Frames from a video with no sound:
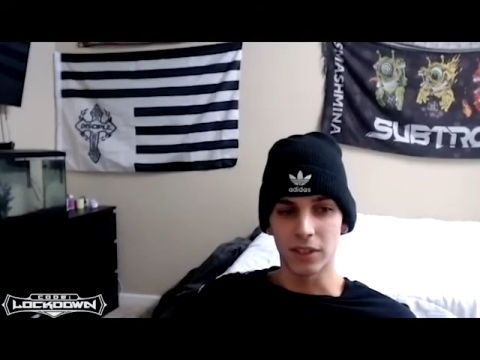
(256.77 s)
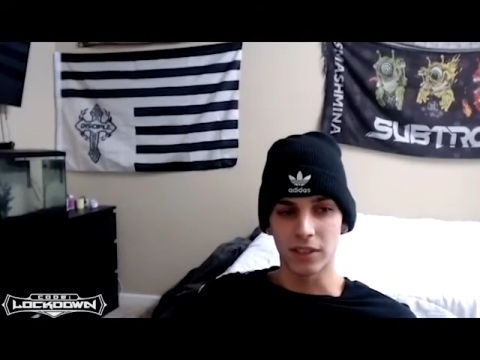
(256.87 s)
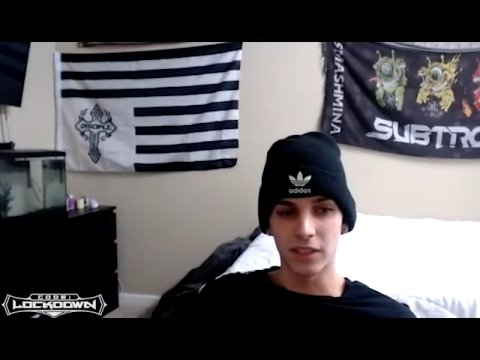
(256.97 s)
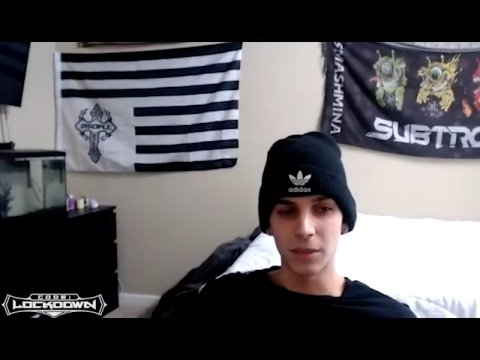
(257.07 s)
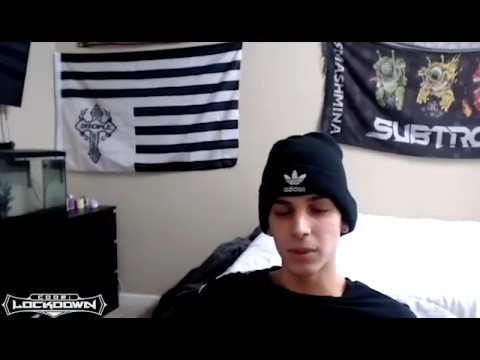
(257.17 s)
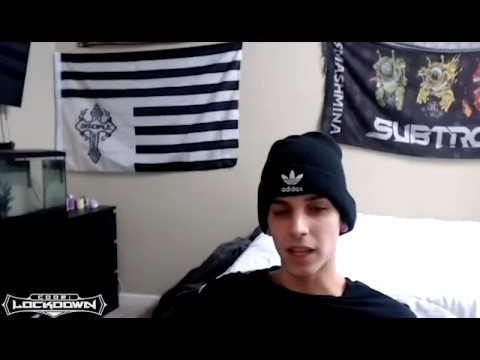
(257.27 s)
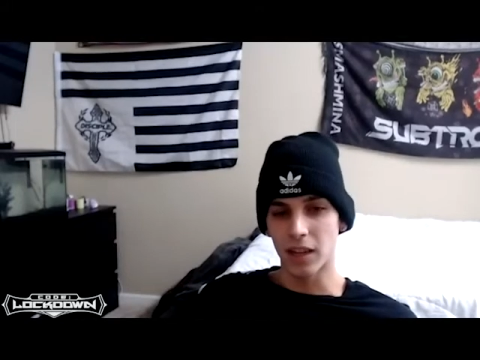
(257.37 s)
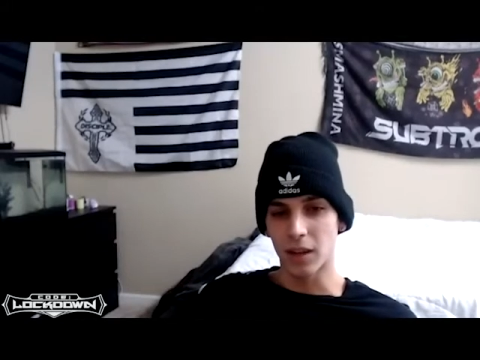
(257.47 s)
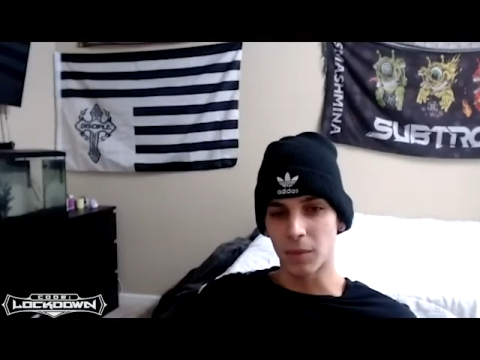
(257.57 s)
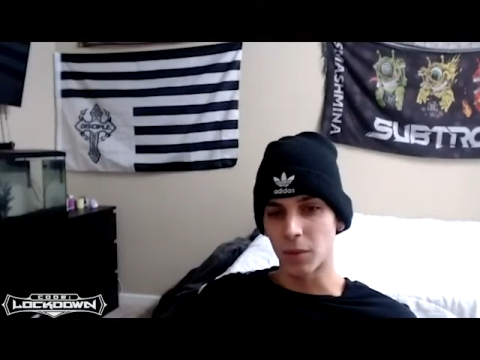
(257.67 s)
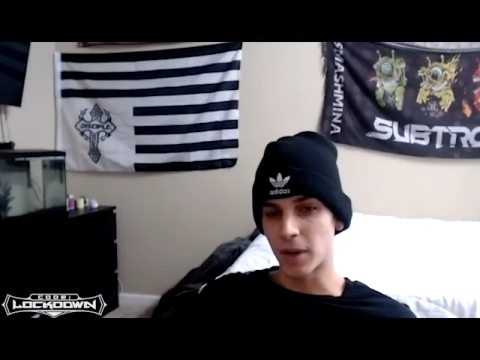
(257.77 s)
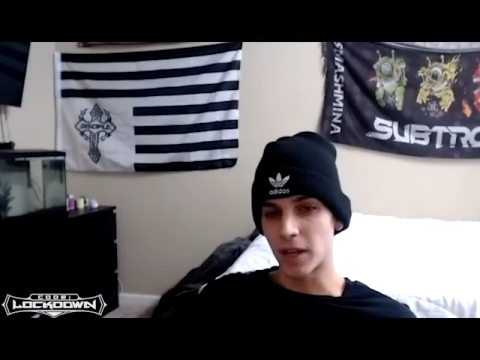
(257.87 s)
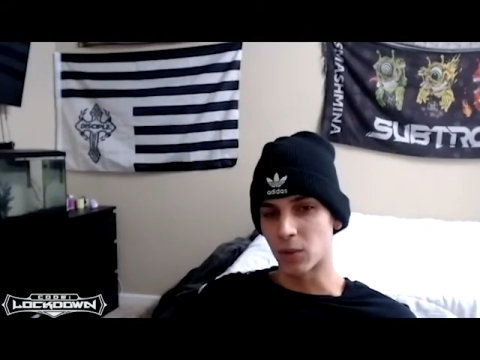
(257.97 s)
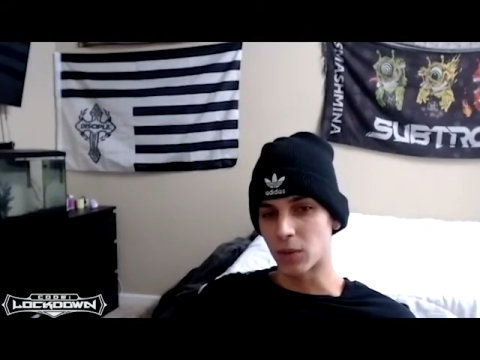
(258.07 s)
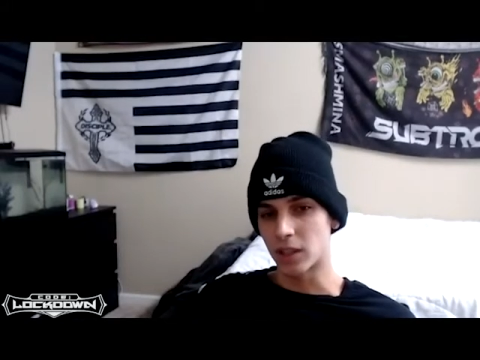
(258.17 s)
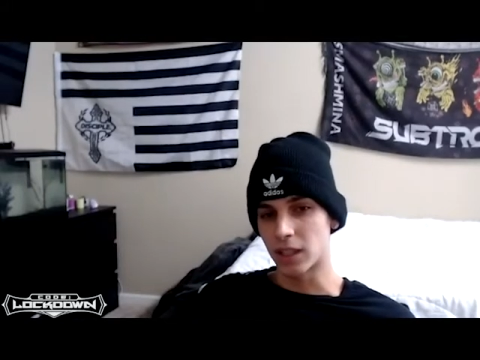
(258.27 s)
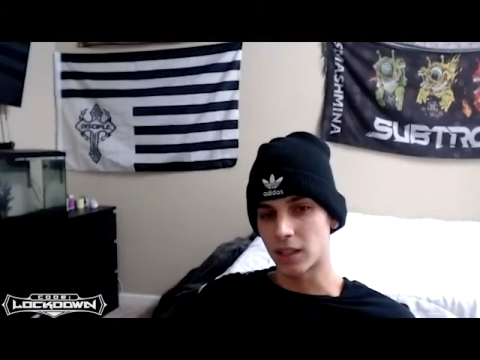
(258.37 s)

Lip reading: Just keep your head up no matter what.